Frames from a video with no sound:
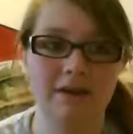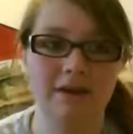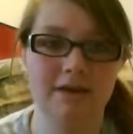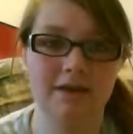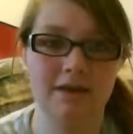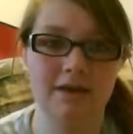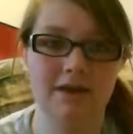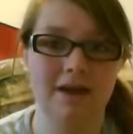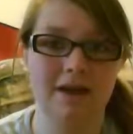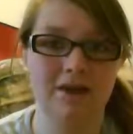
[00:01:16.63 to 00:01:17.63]
And
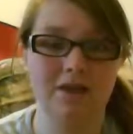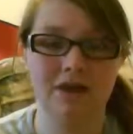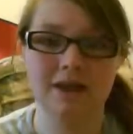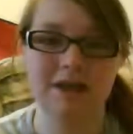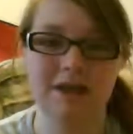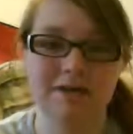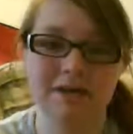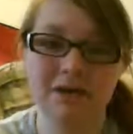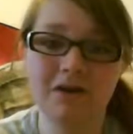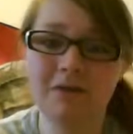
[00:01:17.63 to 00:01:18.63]
then she said it, I
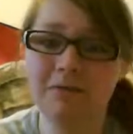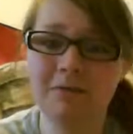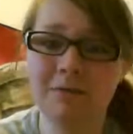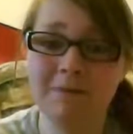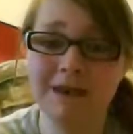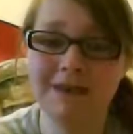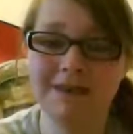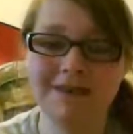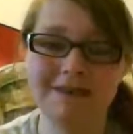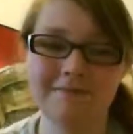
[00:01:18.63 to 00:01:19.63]
was like, oh, you read my
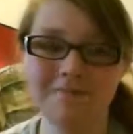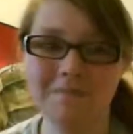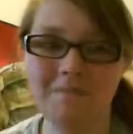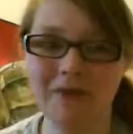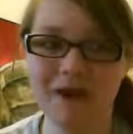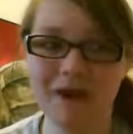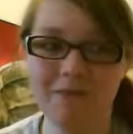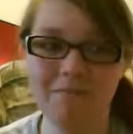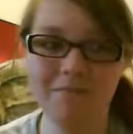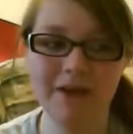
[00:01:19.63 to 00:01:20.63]
mind.
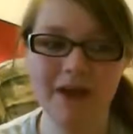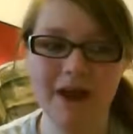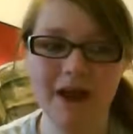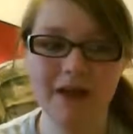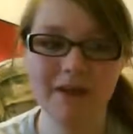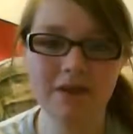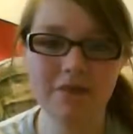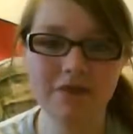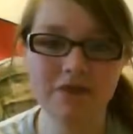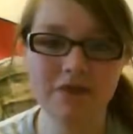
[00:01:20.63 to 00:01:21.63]
I
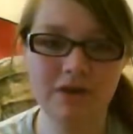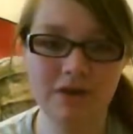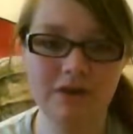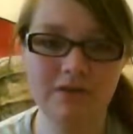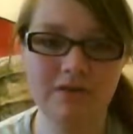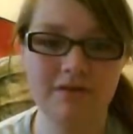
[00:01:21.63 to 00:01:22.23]
think we should.